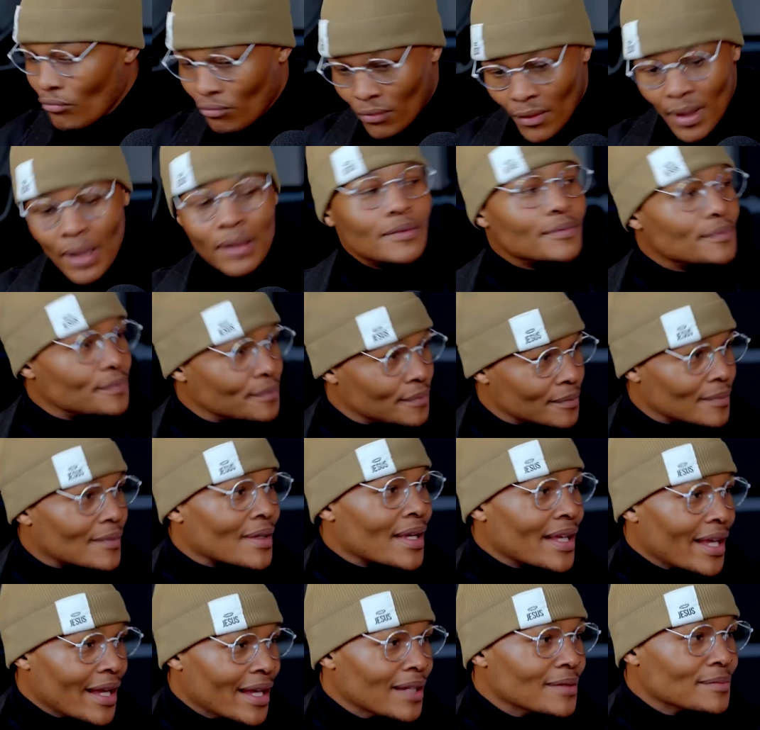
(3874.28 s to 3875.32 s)
a lot as well.
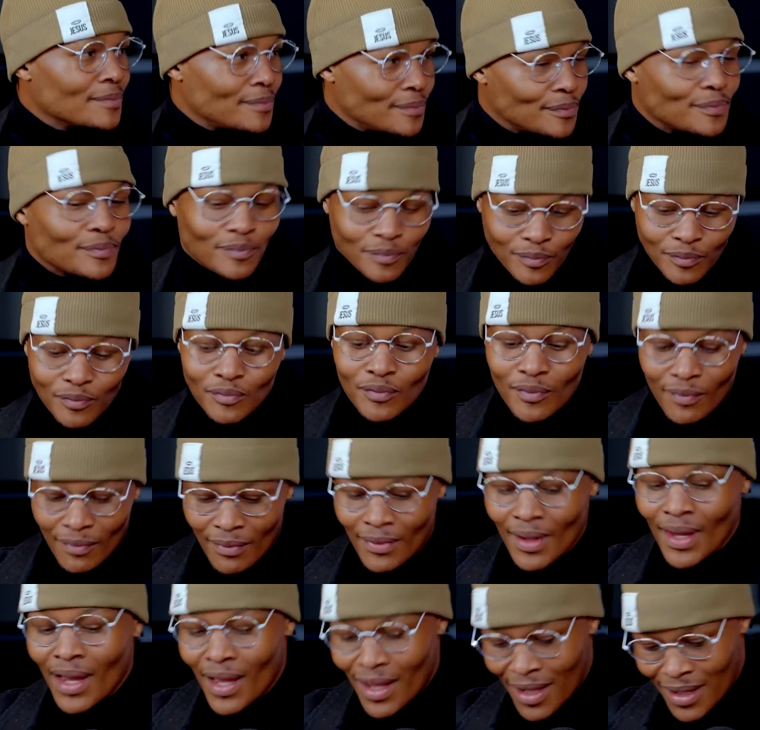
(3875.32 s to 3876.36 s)
Like there was a vibe around
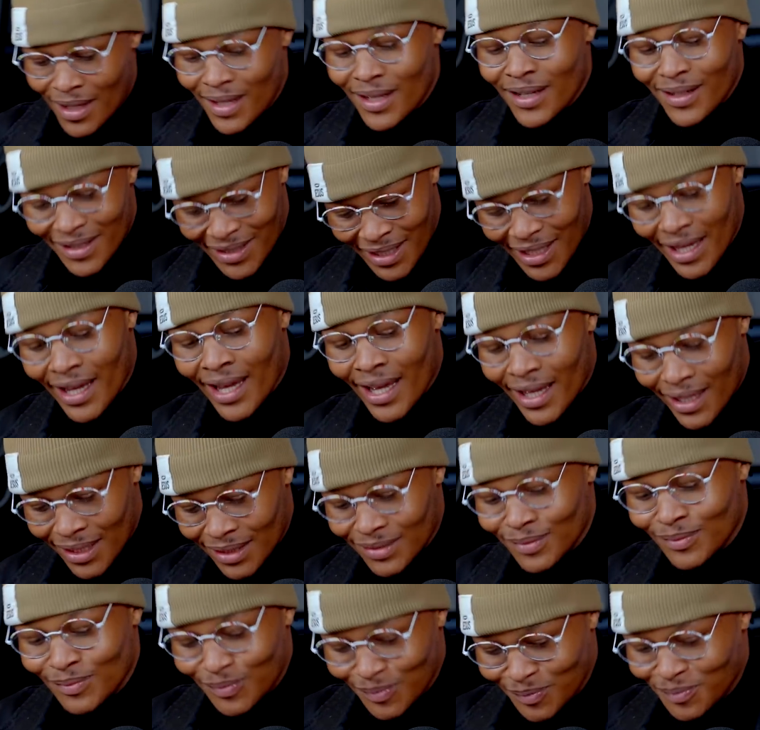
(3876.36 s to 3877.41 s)
us there, just doing the
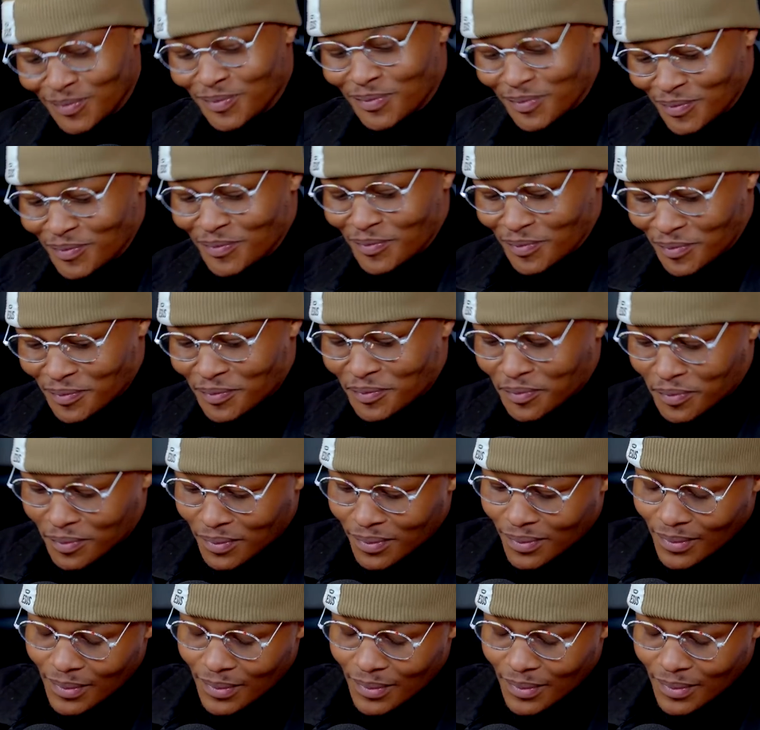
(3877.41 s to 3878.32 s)
freestyles and everything.